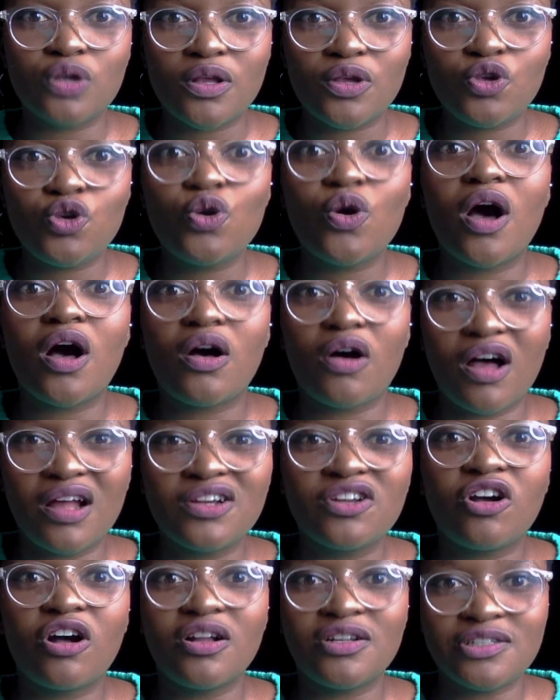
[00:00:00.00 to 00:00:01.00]
you are
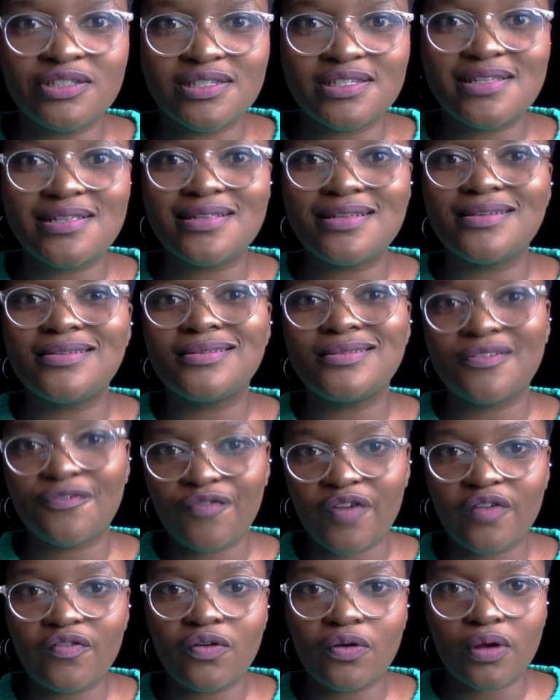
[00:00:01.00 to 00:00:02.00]
unconsciously
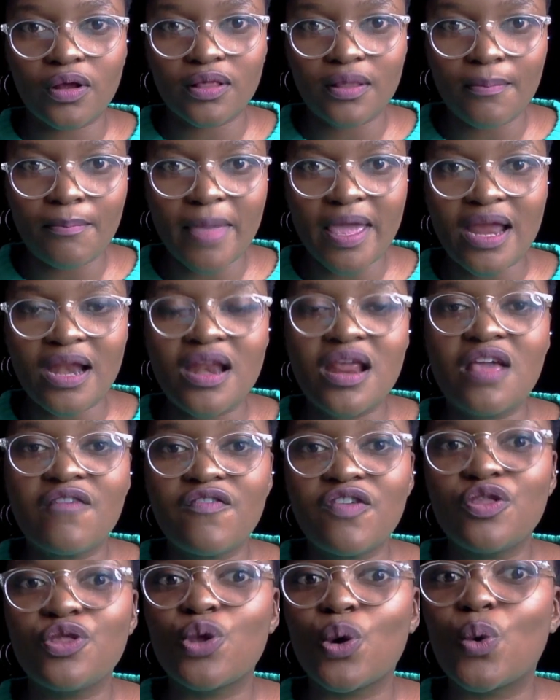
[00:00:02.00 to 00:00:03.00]
favoring the men,
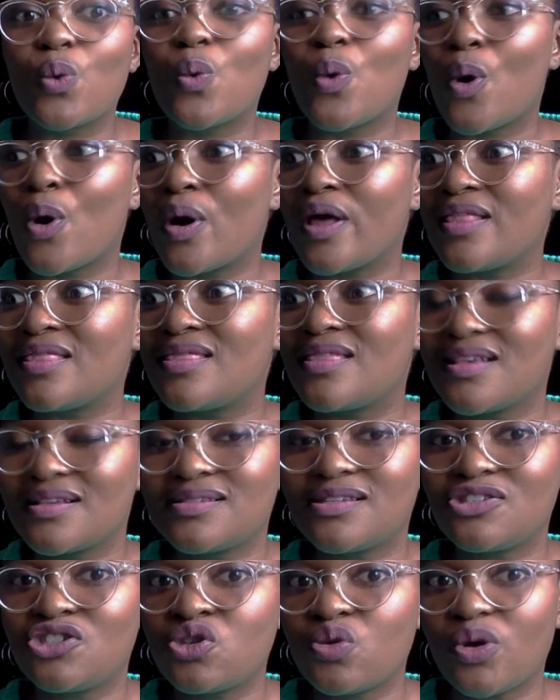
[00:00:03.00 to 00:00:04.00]
even though the
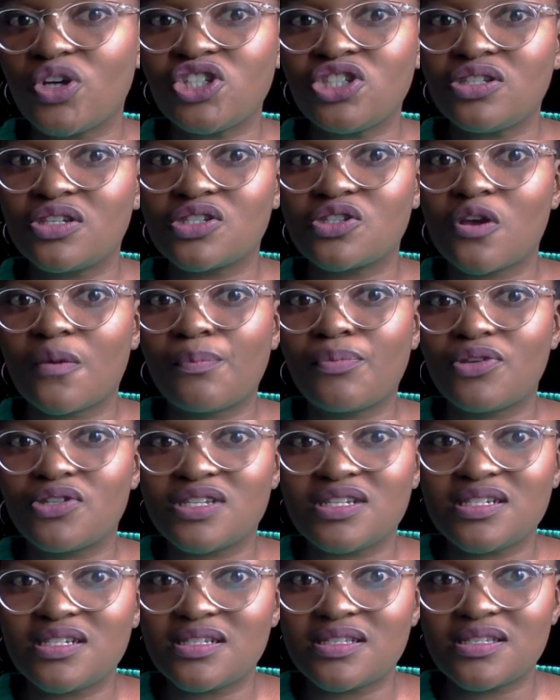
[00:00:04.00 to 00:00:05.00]
situation does not
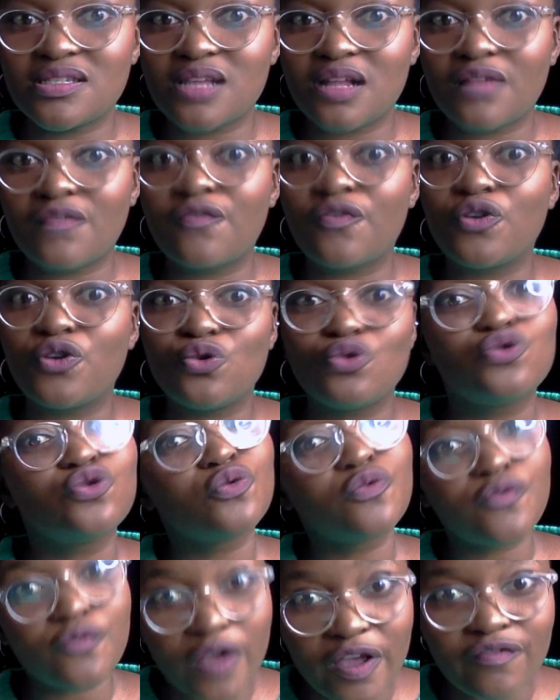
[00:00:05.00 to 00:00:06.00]
present itself for you to
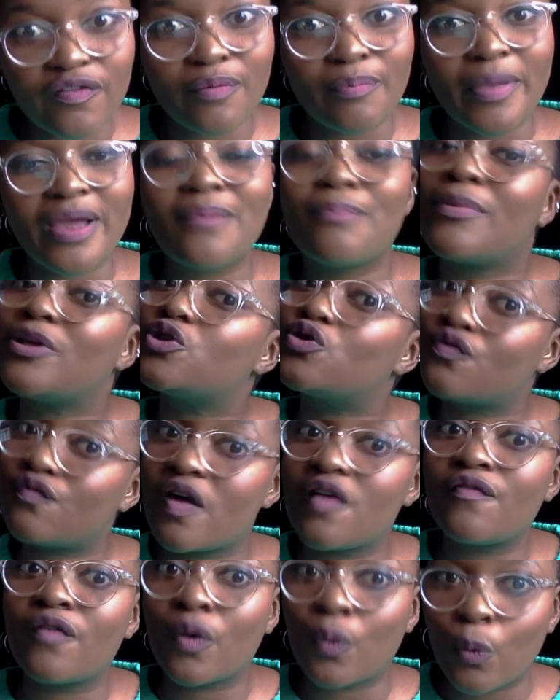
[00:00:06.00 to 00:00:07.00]
favor men but to
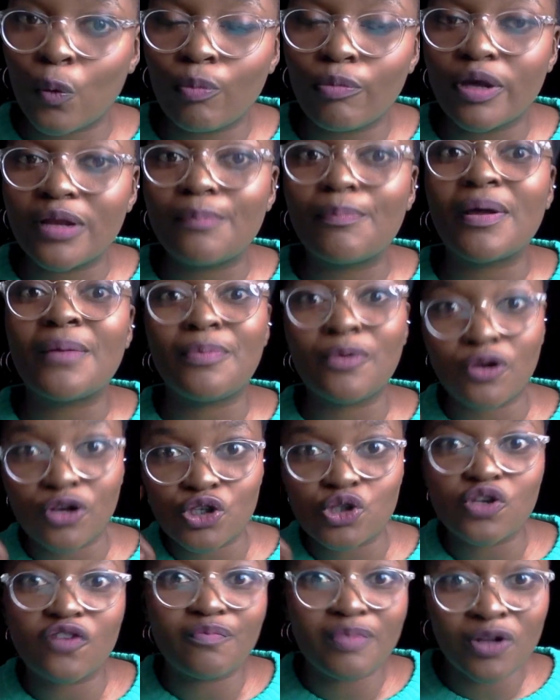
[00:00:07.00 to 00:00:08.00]
favor women. But
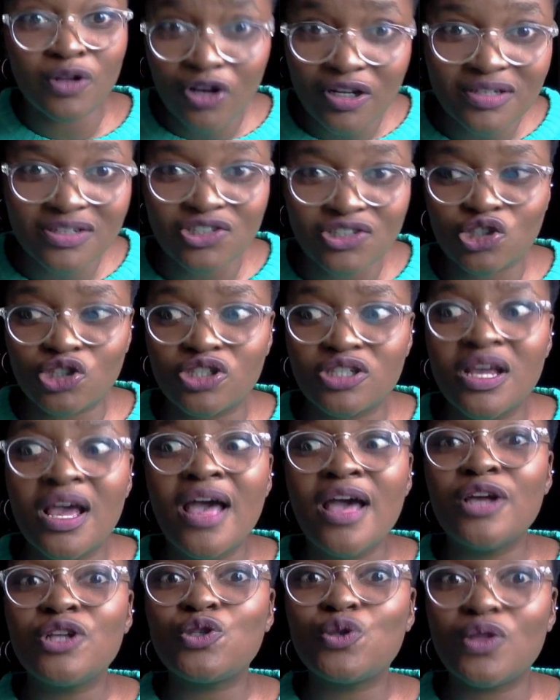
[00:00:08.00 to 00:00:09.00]
because you have been conditioned
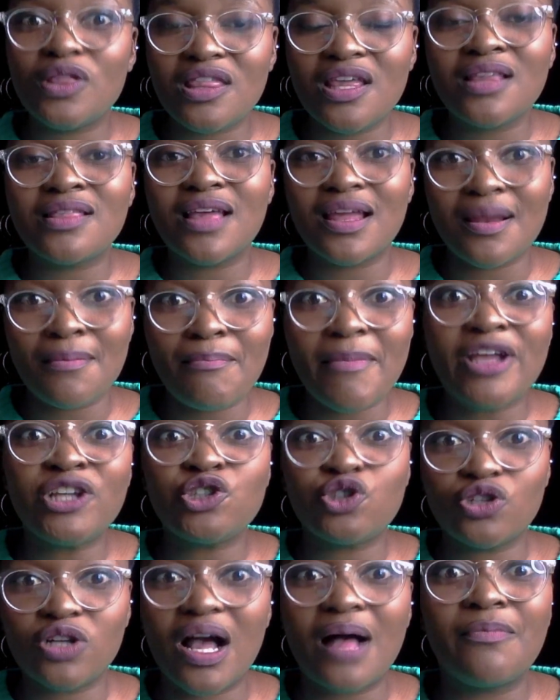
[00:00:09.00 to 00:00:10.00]
to think that a man
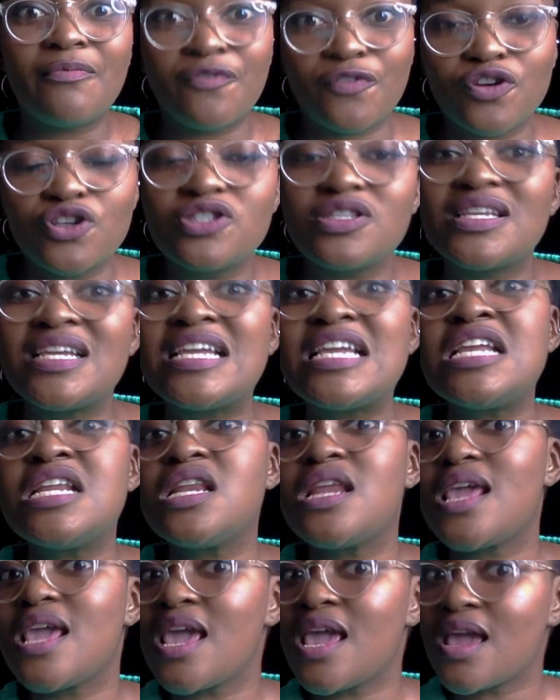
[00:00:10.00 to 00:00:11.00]
should come first in
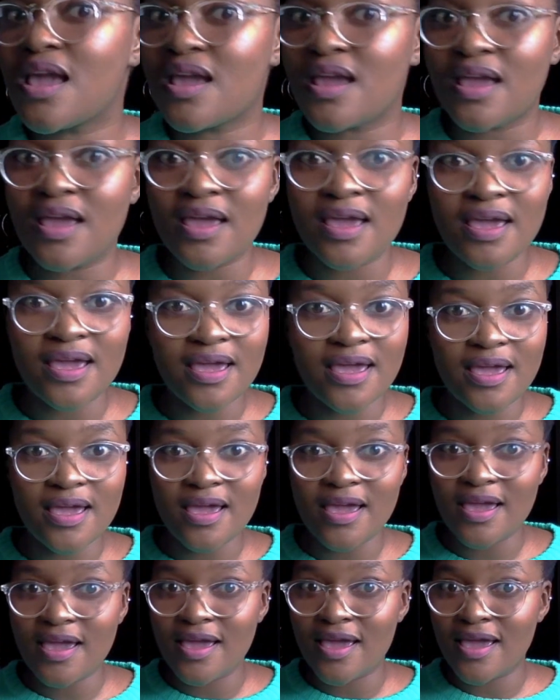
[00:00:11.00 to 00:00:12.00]

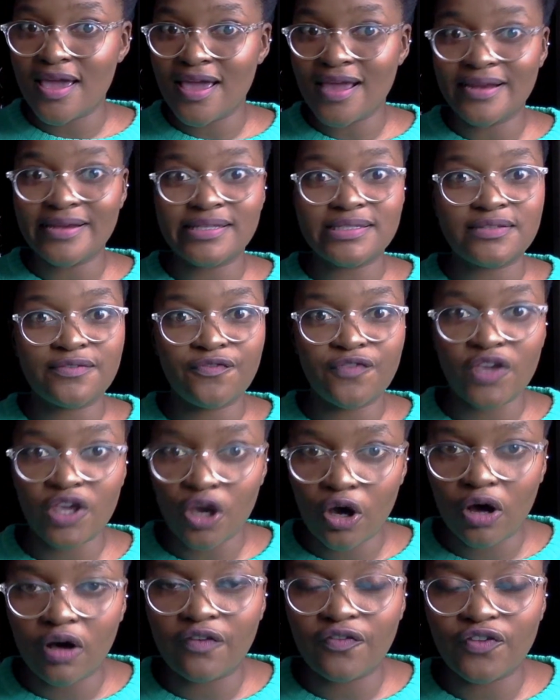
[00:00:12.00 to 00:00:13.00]
any sphere
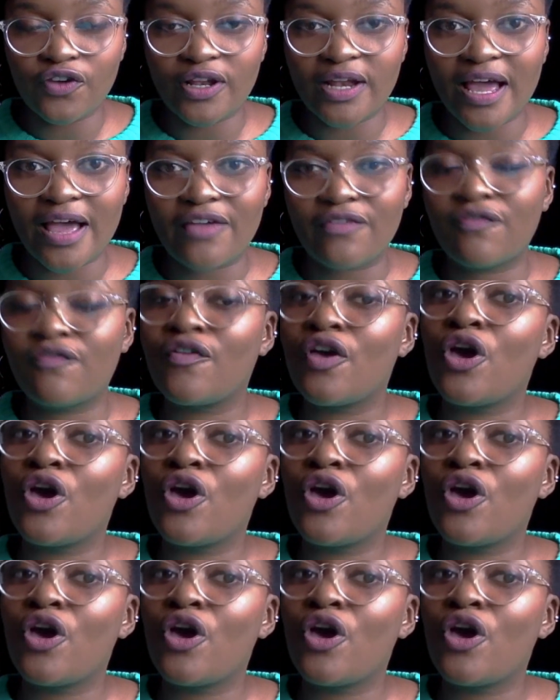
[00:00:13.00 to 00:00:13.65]
of your life,